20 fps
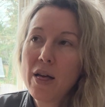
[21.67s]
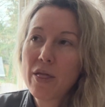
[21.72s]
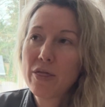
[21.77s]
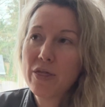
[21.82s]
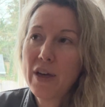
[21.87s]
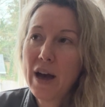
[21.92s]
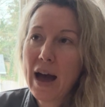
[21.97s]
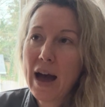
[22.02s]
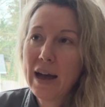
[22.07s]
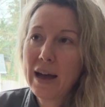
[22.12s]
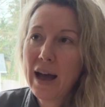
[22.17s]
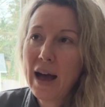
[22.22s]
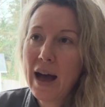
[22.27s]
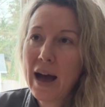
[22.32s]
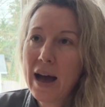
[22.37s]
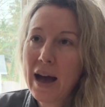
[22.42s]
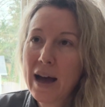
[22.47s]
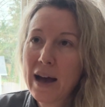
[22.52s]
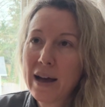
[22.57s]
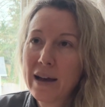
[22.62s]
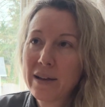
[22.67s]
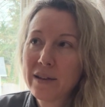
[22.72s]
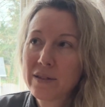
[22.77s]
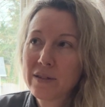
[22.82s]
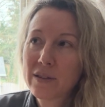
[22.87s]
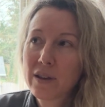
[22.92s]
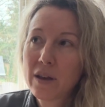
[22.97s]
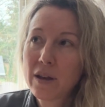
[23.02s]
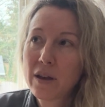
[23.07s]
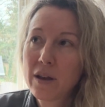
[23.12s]
that
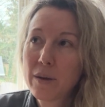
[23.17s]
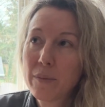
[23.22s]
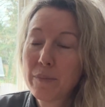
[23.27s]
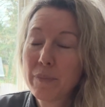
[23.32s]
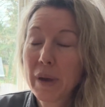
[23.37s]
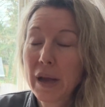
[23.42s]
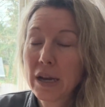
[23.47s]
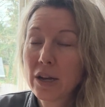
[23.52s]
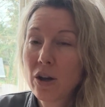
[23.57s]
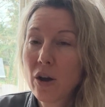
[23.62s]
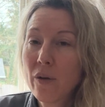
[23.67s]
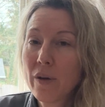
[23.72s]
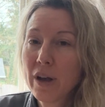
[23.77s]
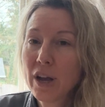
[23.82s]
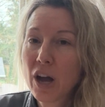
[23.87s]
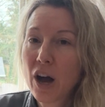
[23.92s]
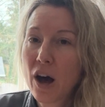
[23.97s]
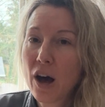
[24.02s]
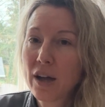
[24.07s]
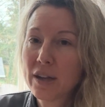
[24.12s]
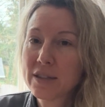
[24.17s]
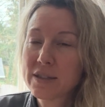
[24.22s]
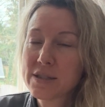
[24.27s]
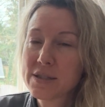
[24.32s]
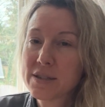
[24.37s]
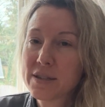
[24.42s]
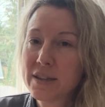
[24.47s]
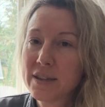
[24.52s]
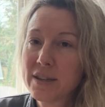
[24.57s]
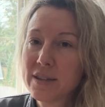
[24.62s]
has been going on
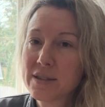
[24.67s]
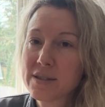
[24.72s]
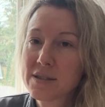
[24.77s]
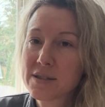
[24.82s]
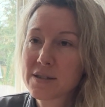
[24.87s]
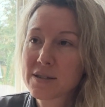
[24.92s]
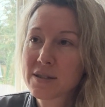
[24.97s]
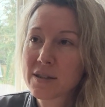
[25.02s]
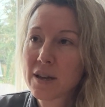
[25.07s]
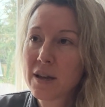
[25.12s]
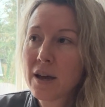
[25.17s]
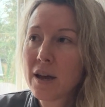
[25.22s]
since